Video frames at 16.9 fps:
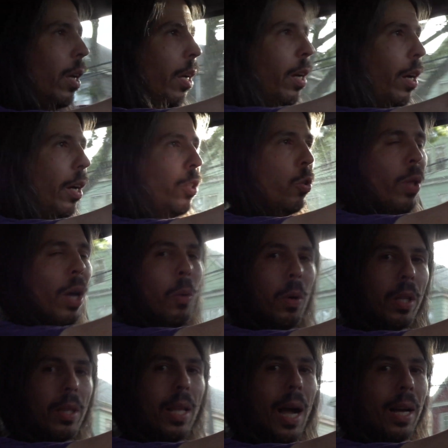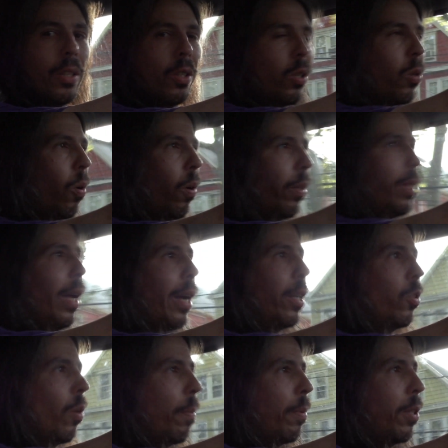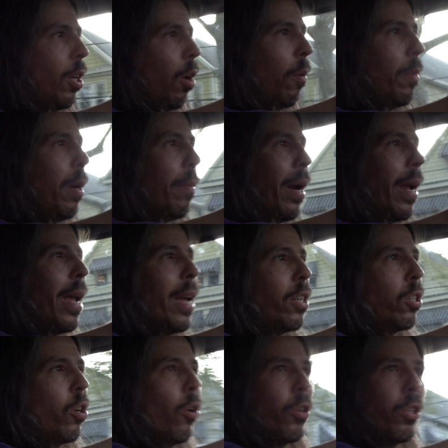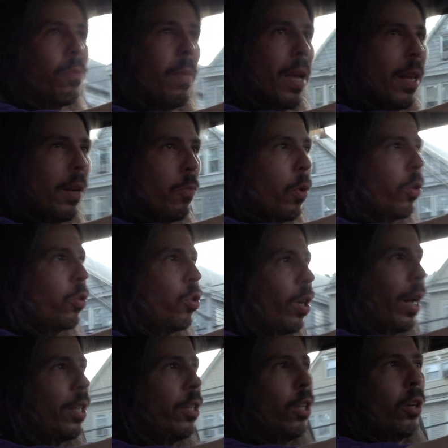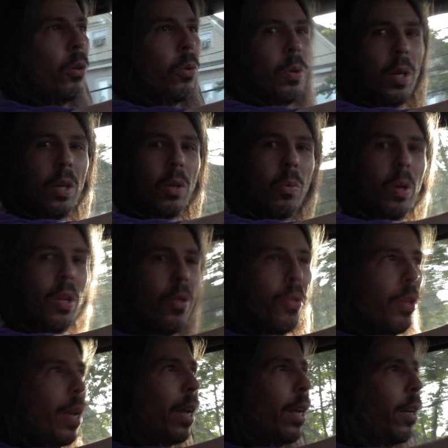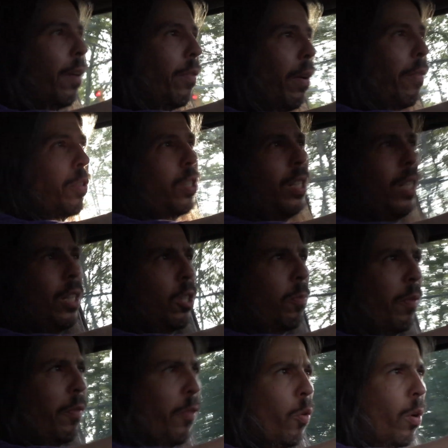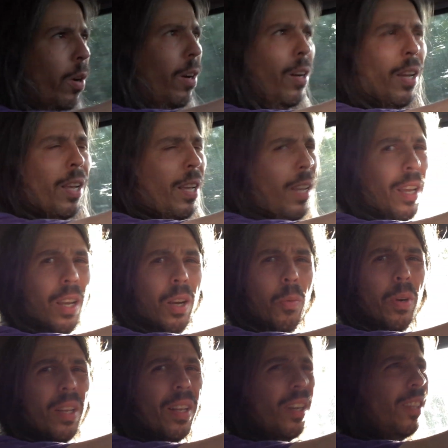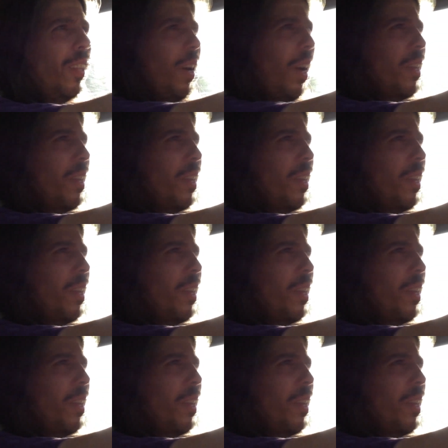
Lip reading: Do that with a doctor. Call a doctor up and tell him, yeah, my ass hurts, man. What should I do? What do you think? Have you ever seen this before? What are you gonna do? Are